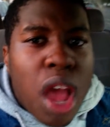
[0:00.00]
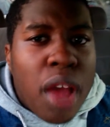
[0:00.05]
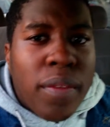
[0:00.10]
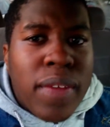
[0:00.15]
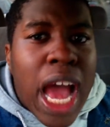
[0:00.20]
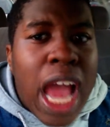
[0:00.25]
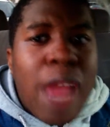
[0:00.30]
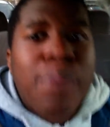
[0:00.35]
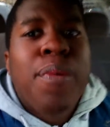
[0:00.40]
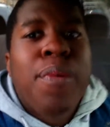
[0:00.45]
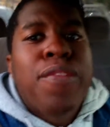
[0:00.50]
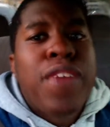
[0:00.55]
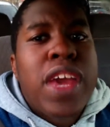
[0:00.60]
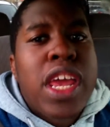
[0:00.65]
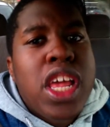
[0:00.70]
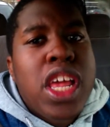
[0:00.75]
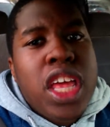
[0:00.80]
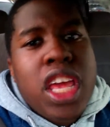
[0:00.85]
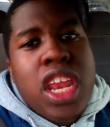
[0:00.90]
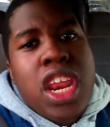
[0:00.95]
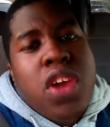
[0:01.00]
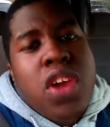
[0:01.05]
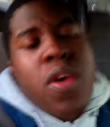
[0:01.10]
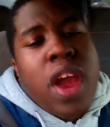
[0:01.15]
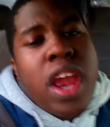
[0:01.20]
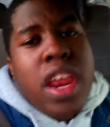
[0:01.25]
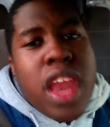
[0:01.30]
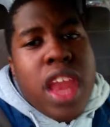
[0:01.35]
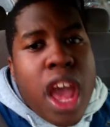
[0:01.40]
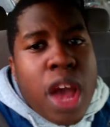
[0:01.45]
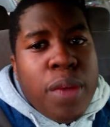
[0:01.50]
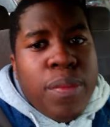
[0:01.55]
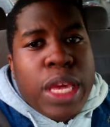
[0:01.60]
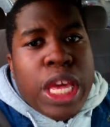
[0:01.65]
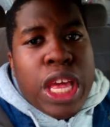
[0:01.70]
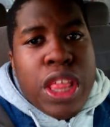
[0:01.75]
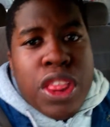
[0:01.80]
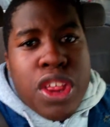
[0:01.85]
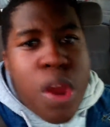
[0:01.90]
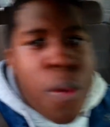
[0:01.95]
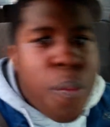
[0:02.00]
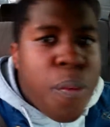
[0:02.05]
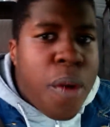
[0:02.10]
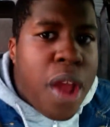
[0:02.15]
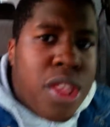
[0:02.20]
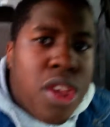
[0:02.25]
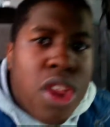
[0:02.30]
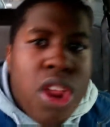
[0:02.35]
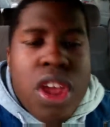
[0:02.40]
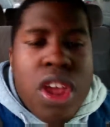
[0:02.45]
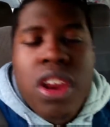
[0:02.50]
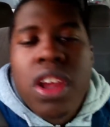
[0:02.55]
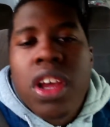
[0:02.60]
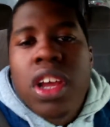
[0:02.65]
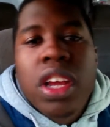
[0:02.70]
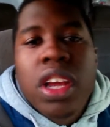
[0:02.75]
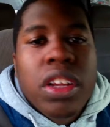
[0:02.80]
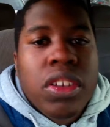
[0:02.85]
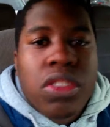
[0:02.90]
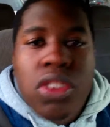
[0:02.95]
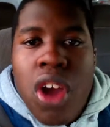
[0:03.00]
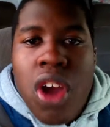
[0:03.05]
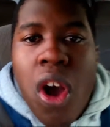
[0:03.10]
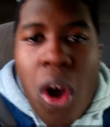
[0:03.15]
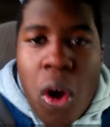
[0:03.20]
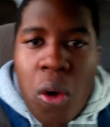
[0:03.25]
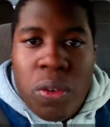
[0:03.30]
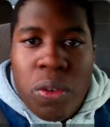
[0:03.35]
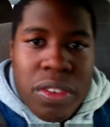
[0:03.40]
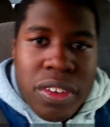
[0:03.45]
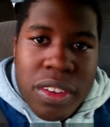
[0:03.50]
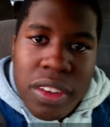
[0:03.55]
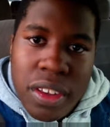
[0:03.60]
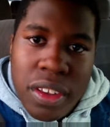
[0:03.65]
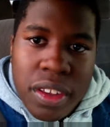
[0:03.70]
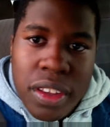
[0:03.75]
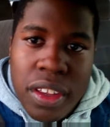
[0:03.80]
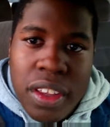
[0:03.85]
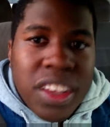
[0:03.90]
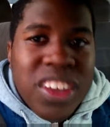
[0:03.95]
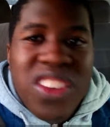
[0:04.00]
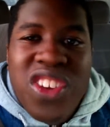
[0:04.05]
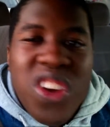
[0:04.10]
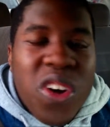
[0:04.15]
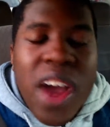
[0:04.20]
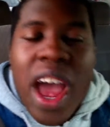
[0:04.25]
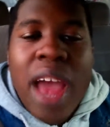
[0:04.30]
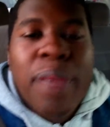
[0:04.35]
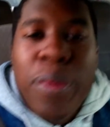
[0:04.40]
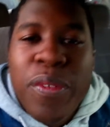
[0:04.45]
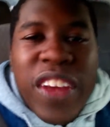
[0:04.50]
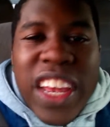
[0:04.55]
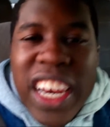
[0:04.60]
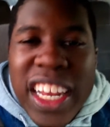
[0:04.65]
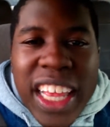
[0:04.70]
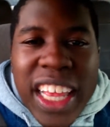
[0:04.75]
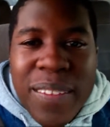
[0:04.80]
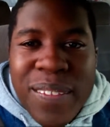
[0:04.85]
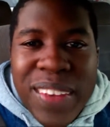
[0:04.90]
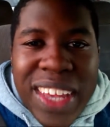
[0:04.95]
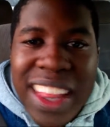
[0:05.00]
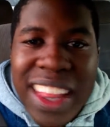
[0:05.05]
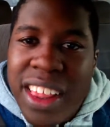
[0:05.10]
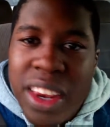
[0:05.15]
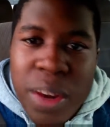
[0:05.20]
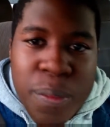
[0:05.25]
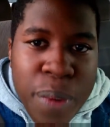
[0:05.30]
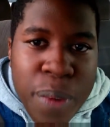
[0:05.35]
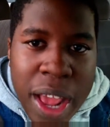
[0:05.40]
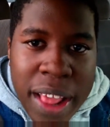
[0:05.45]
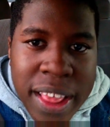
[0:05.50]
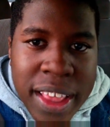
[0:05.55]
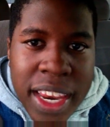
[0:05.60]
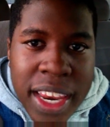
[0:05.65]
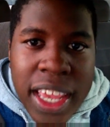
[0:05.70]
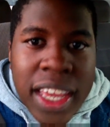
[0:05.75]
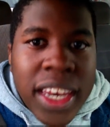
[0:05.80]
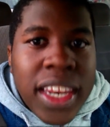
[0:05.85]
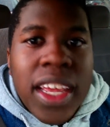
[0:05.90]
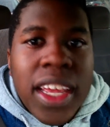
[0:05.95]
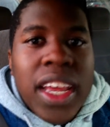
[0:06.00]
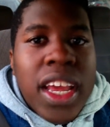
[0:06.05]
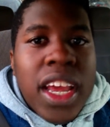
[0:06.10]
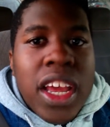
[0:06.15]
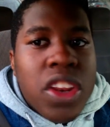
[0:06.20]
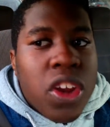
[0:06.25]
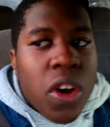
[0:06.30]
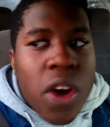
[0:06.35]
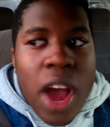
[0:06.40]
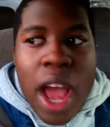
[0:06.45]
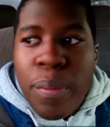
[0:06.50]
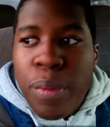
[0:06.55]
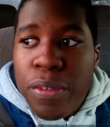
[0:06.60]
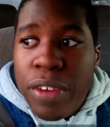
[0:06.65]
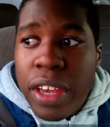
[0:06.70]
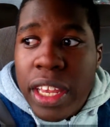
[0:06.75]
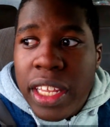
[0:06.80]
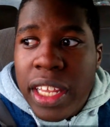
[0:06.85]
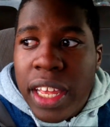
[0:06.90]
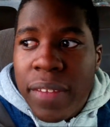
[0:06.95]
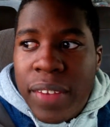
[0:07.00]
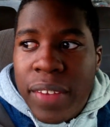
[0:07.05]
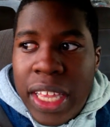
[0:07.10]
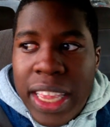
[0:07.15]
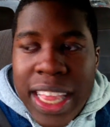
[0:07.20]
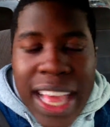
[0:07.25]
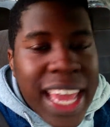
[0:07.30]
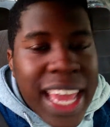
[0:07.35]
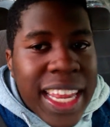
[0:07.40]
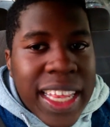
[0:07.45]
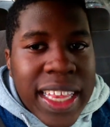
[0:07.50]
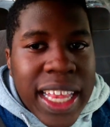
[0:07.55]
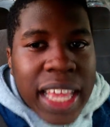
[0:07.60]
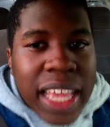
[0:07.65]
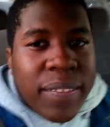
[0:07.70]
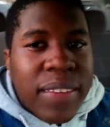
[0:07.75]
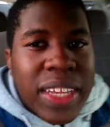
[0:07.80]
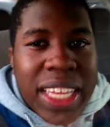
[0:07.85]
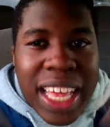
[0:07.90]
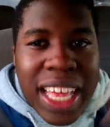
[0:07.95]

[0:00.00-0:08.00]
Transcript: I'm hyperventilating right now because of the president. Don't hyperventilate because of the president. Don't hyperventilate because of anything,